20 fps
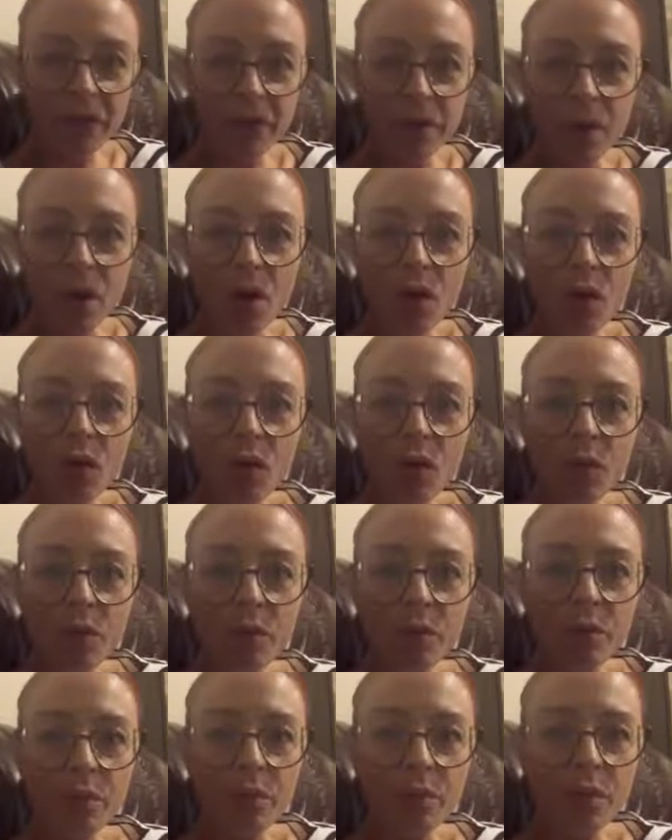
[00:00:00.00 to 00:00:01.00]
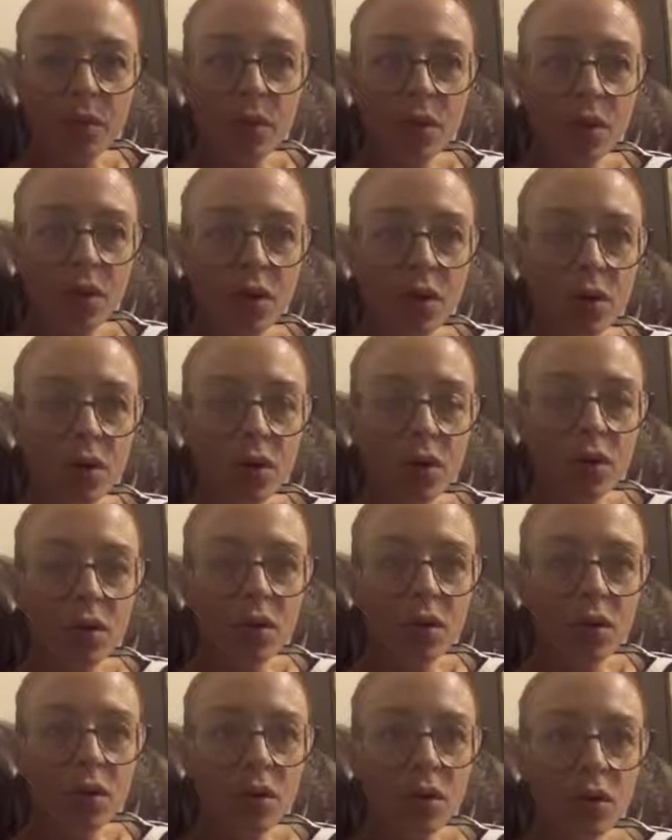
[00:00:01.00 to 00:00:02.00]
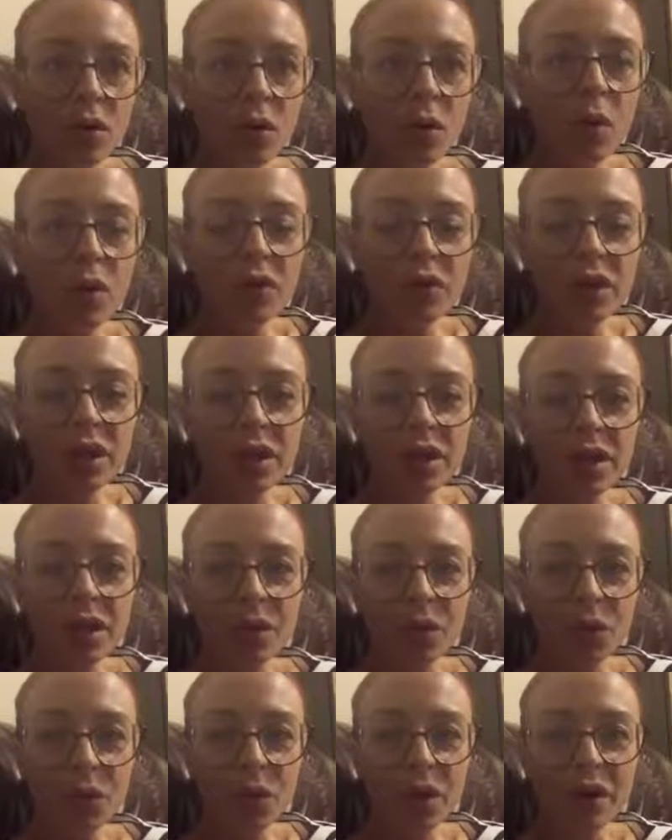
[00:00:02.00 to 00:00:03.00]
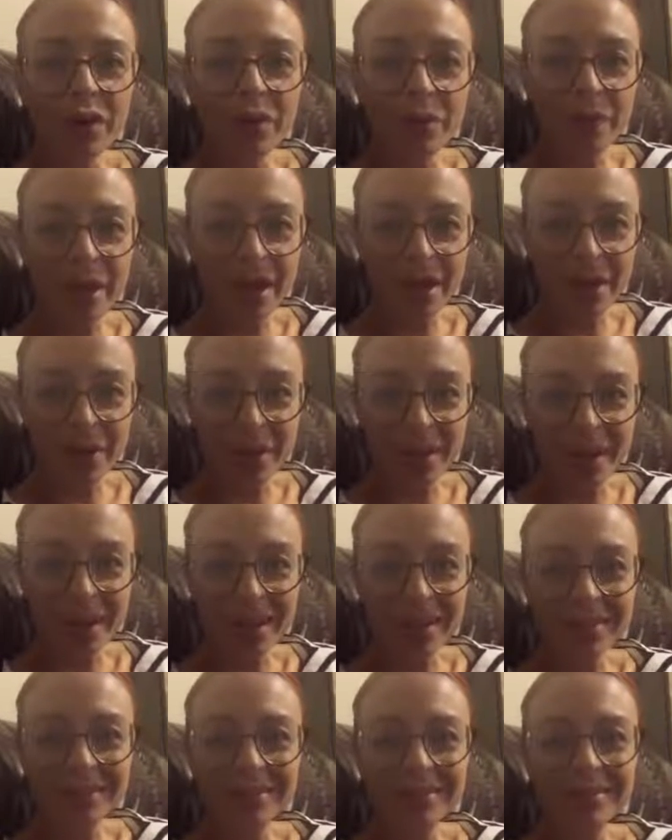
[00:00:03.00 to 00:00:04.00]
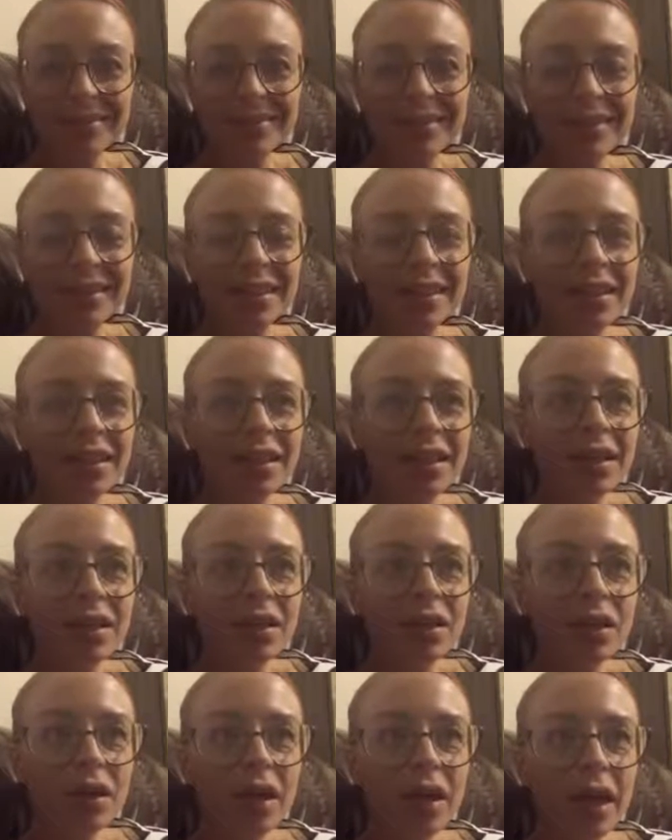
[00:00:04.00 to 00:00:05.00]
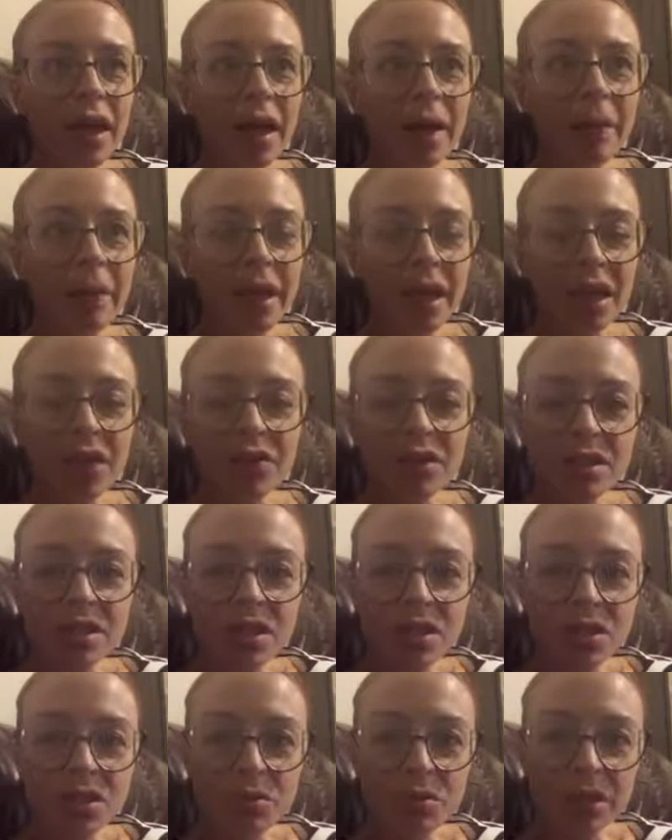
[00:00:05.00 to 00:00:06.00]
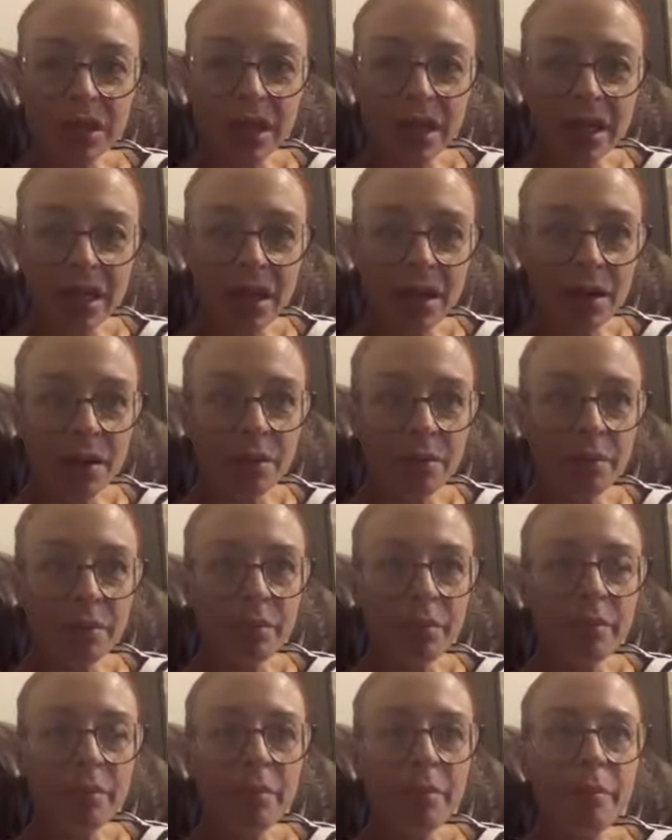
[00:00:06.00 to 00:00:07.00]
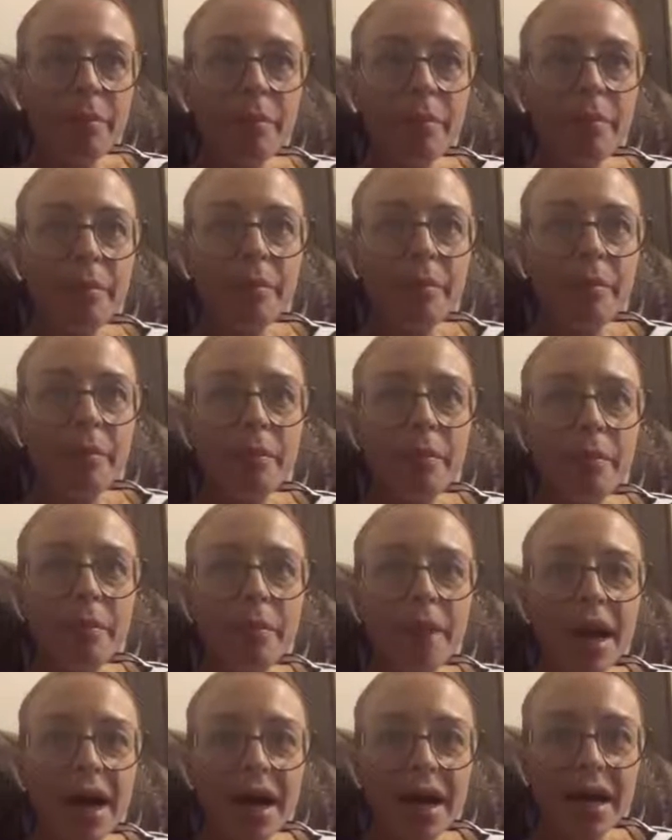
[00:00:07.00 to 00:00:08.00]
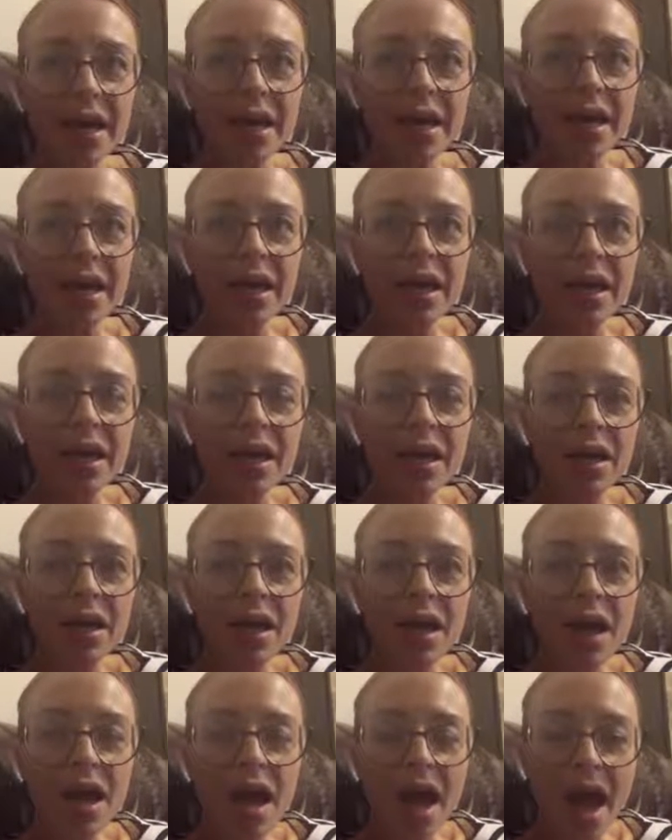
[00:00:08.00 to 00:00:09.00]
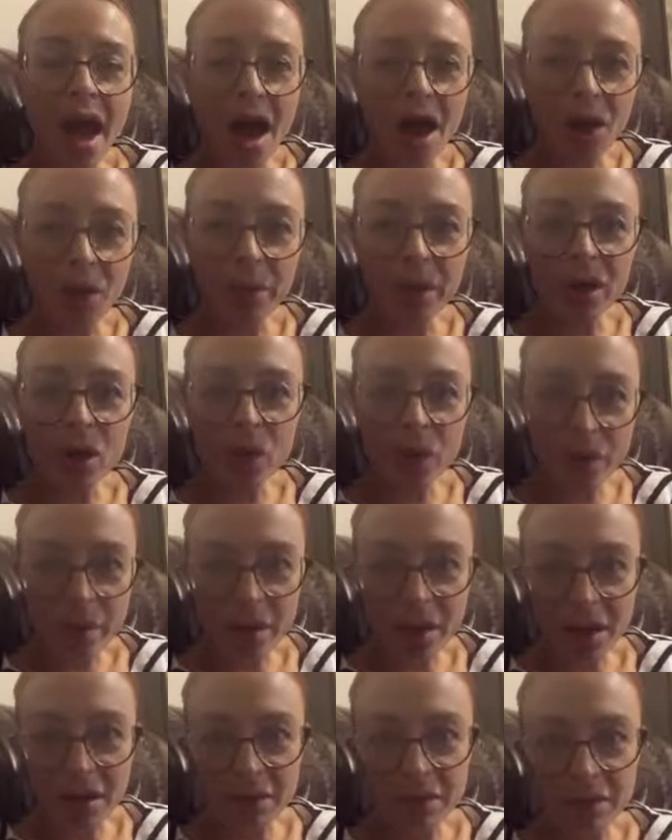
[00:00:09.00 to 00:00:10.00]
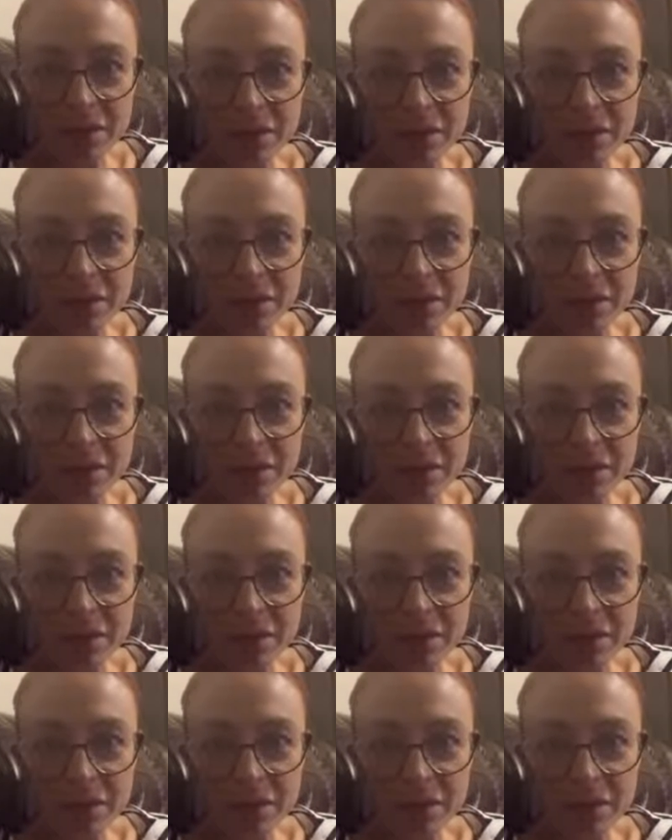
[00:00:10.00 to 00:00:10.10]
from home, We'll really work from anywhere, and make a residual income by helping women